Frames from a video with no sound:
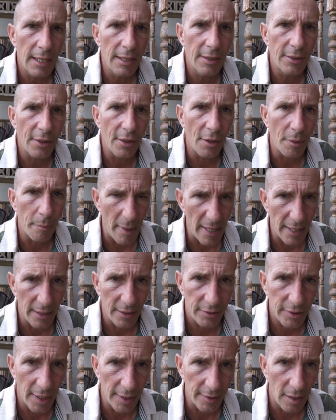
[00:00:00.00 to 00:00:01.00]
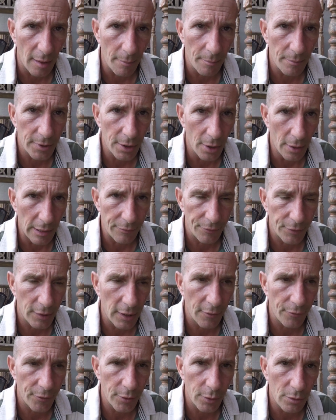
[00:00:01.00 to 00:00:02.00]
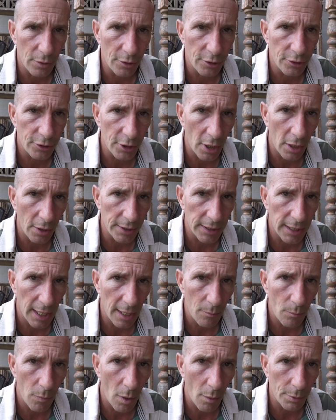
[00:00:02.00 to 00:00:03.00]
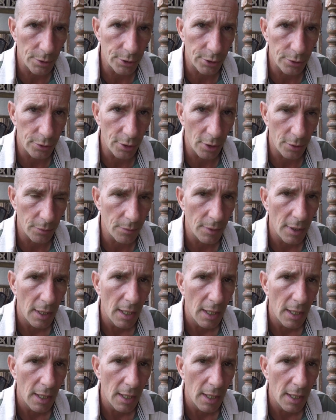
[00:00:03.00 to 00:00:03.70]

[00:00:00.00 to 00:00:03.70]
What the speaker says: there a better setup? You know, if you could start again, what would you do?